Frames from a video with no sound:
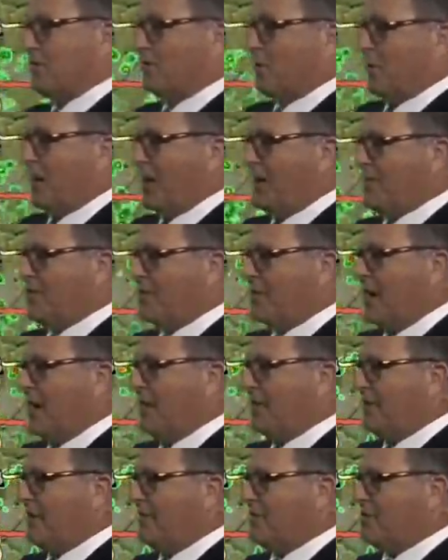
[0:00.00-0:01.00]
the rain
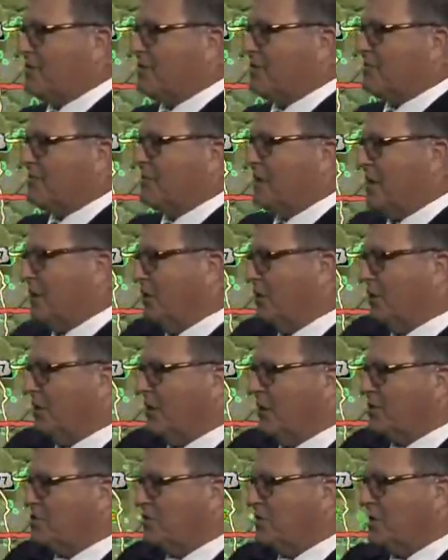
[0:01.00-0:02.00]
south of us, hill
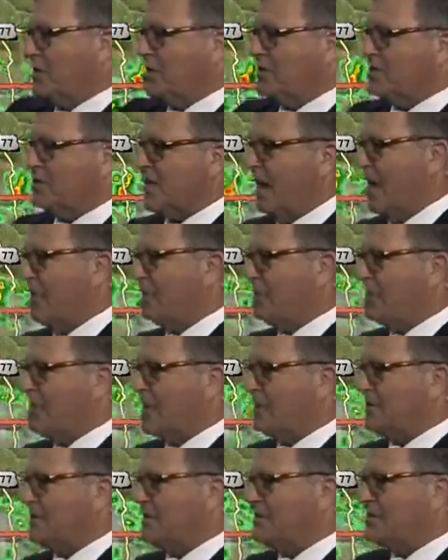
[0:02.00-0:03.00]
country, south
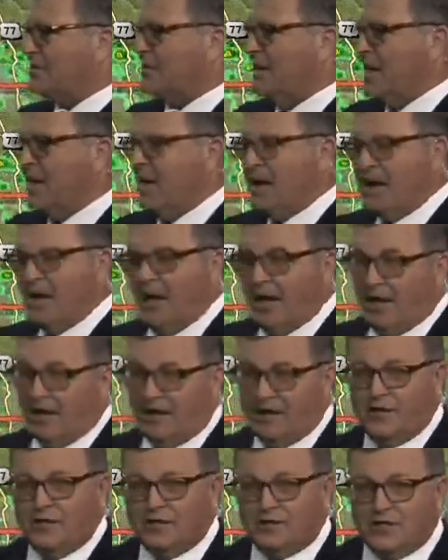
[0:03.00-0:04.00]
Texas, and
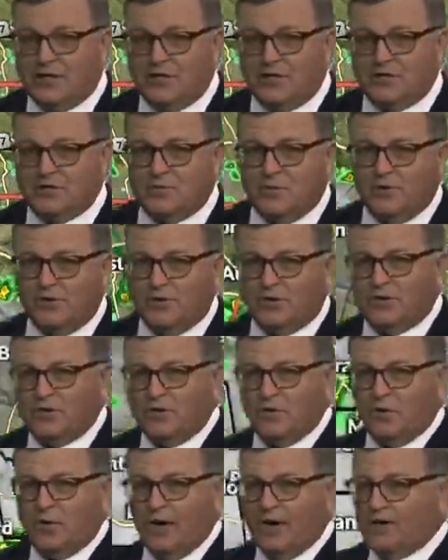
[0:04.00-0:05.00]
it continues moving to
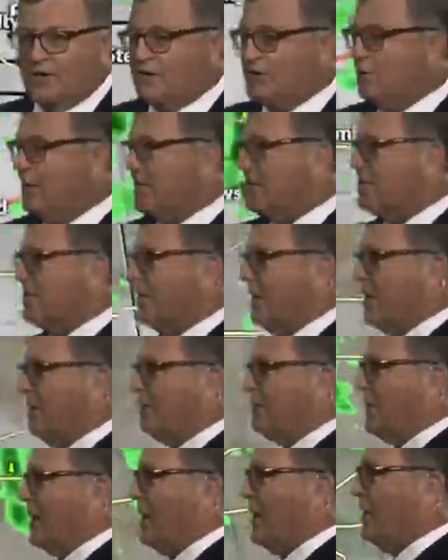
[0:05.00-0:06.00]
the west, what's
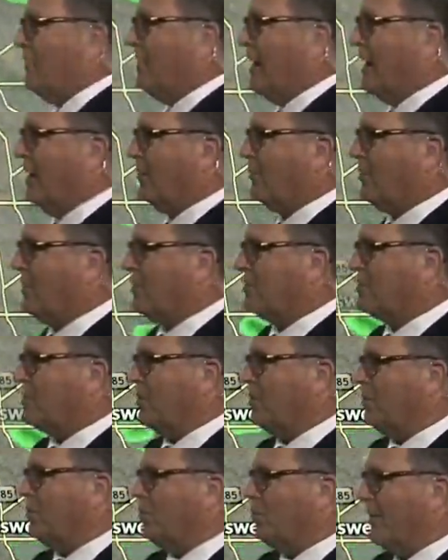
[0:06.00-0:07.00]
left of
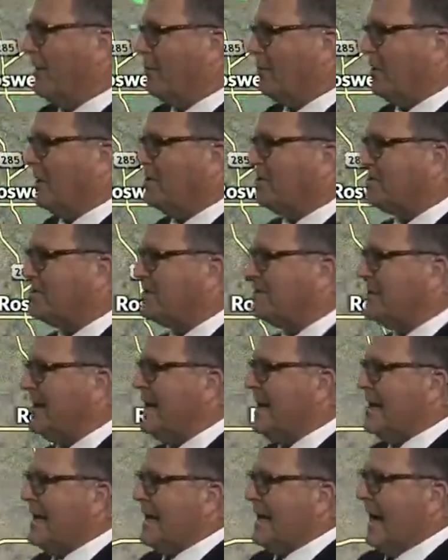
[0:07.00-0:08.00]
Alberto, remnants.
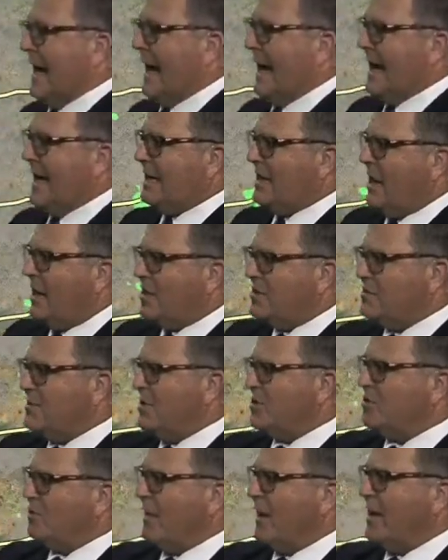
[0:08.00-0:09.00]
And not as
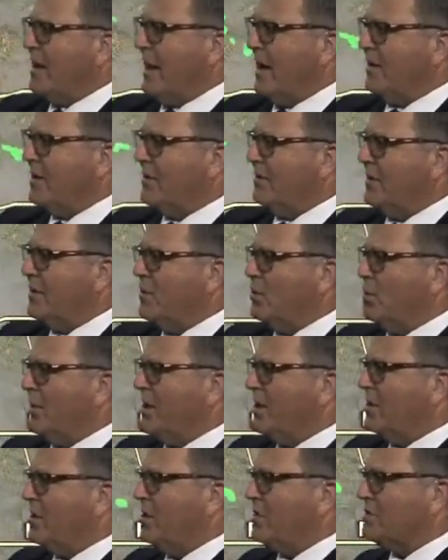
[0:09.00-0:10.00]
much rain out in the
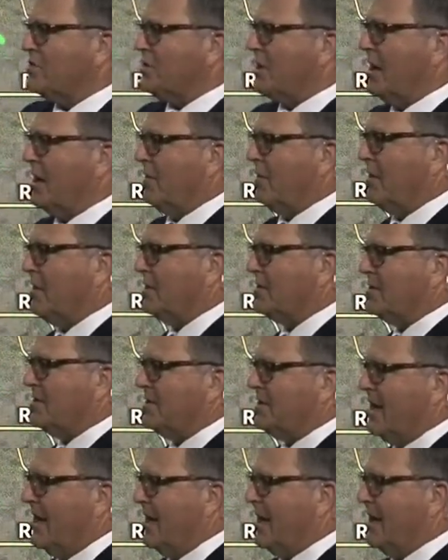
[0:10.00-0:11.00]
Ruidosa area
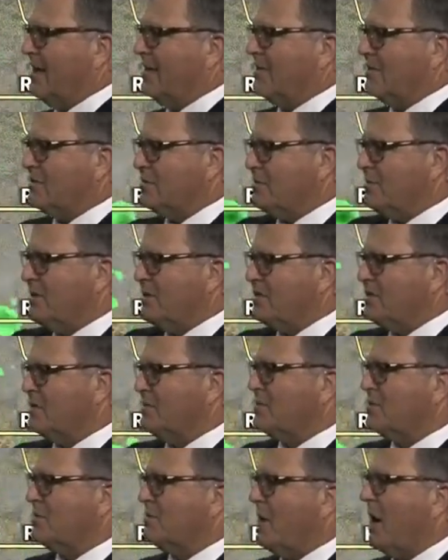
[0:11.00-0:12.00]
today. There's been
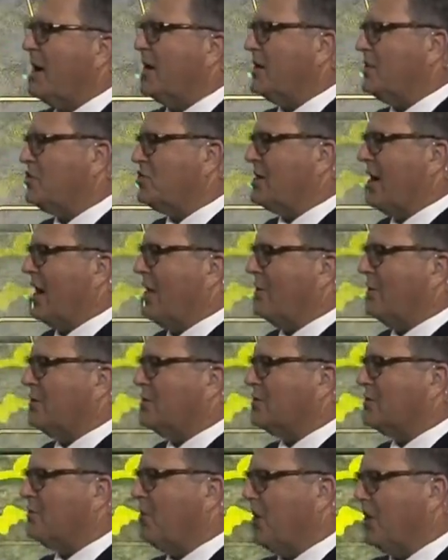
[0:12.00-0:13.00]
some spotty
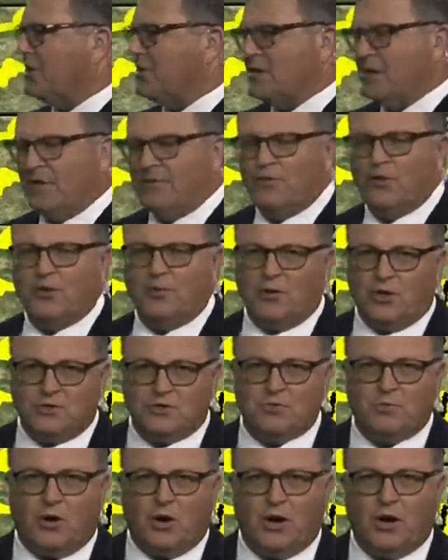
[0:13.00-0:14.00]
showers, but for the
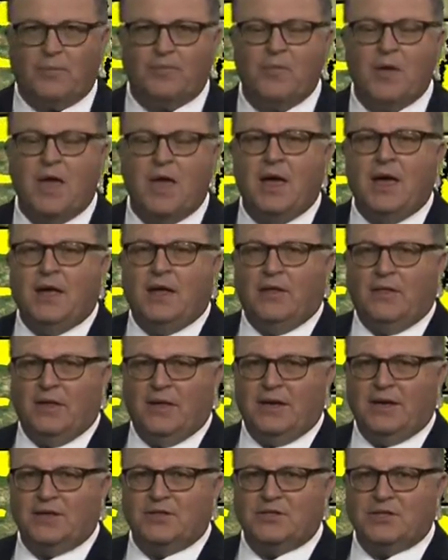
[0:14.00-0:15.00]
most part,
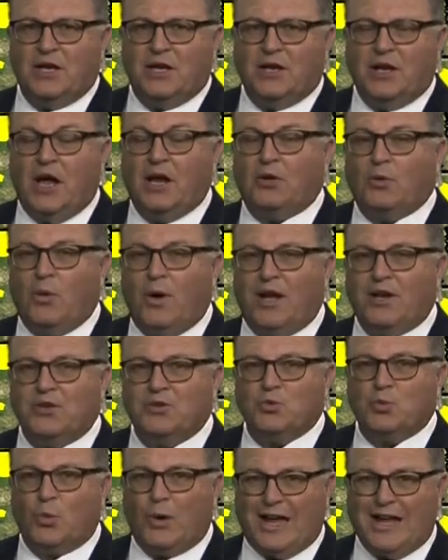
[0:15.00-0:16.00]
things not quite
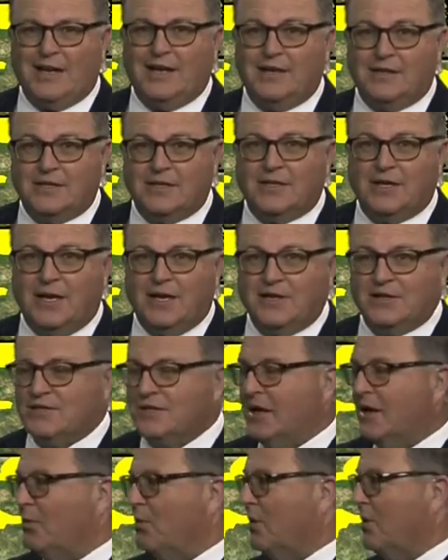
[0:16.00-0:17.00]
as rainy today as
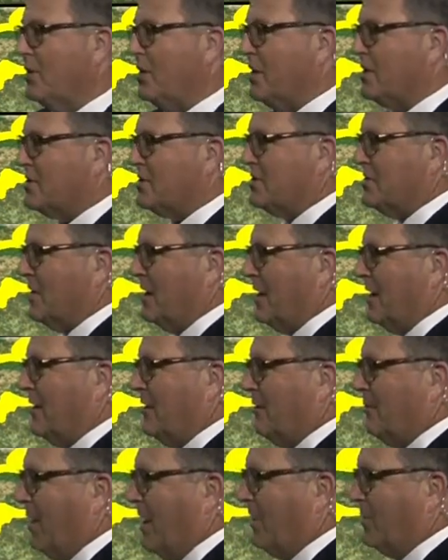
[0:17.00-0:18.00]
they were yesterday in
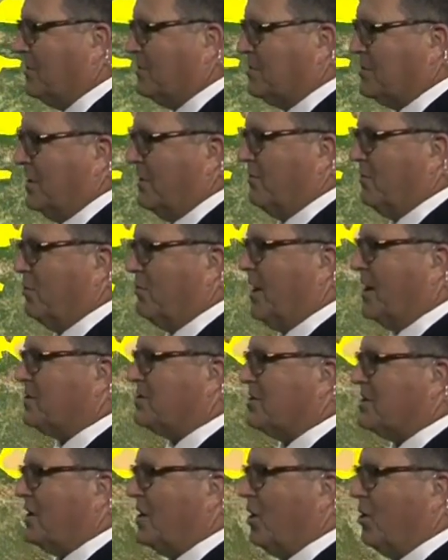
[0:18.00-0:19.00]
the mountains of New
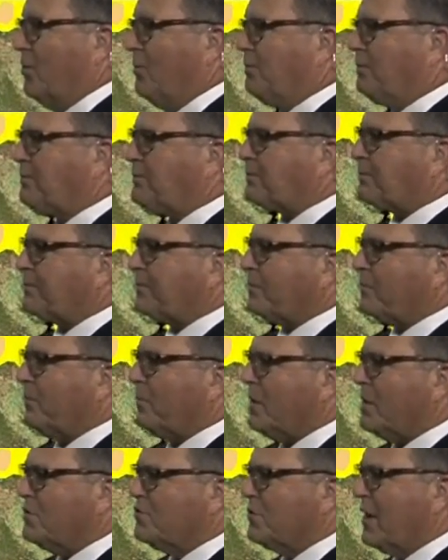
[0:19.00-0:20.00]
Mexico.
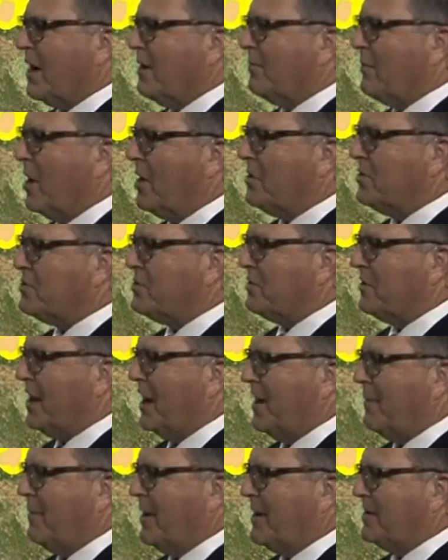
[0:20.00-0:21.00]
Drought monitor
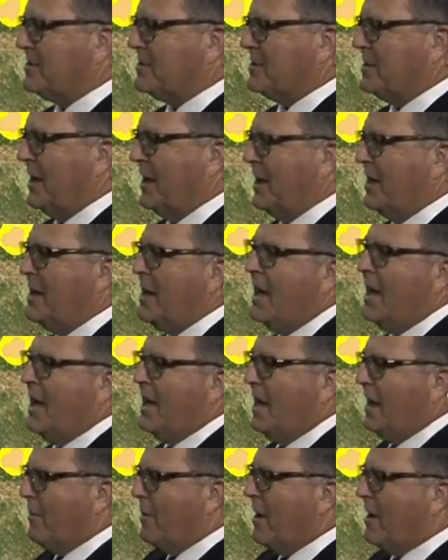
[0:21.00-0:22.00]
came out today.
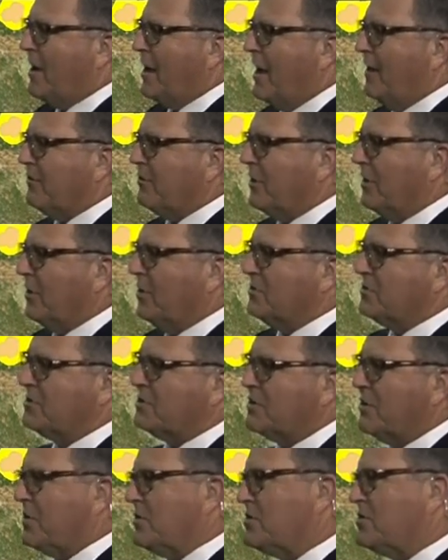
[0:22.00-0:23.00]
About half the Lone
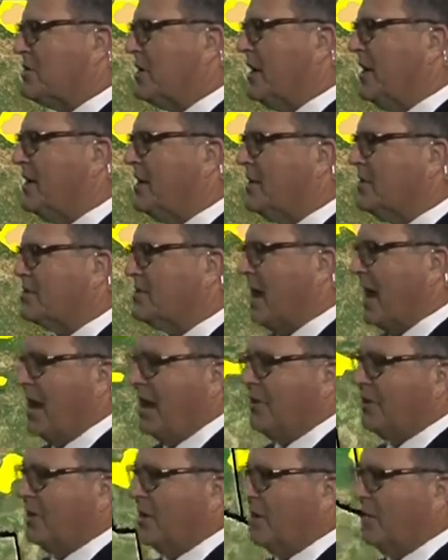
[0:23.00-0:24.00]
Star State is
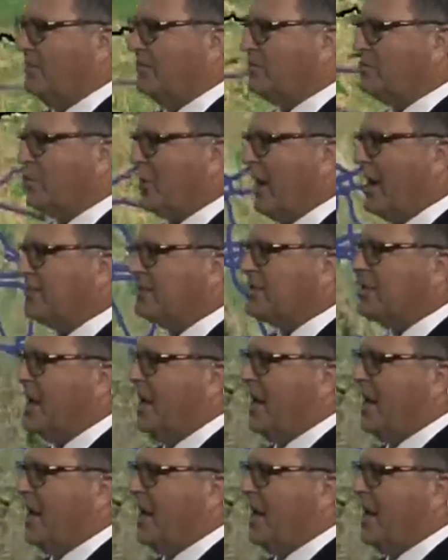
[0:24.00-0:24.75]
out of drought.